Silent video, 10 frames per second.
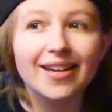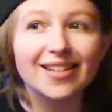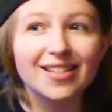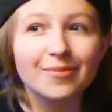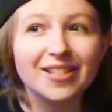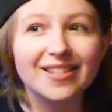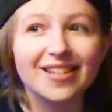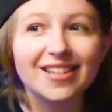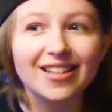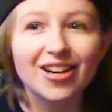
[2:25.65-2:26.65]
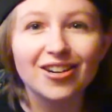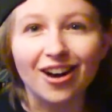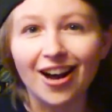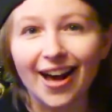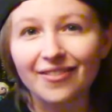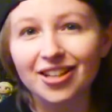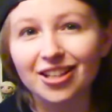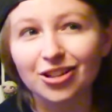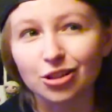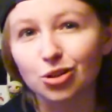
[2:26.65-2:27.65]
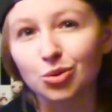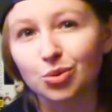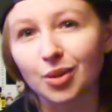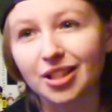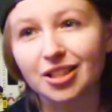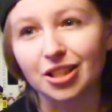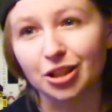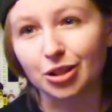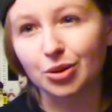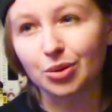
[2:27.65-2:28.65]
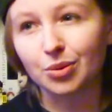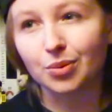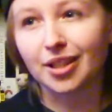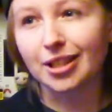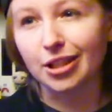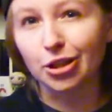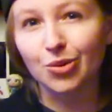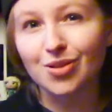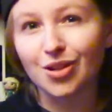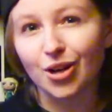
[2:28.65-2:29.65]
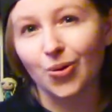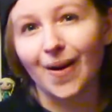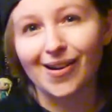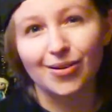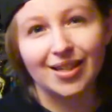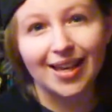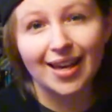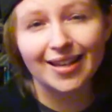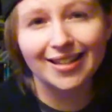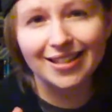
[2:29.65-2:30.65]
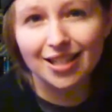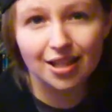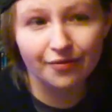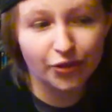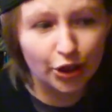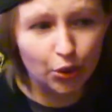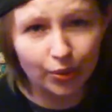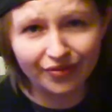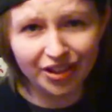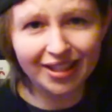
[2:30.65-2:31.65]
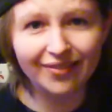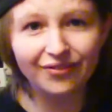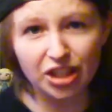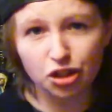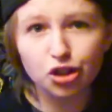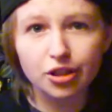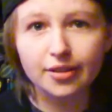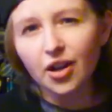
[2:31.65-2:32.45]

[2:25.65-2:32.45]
is to be sitting there not having a clue what to do when you don't know how to get into the flow of the convention.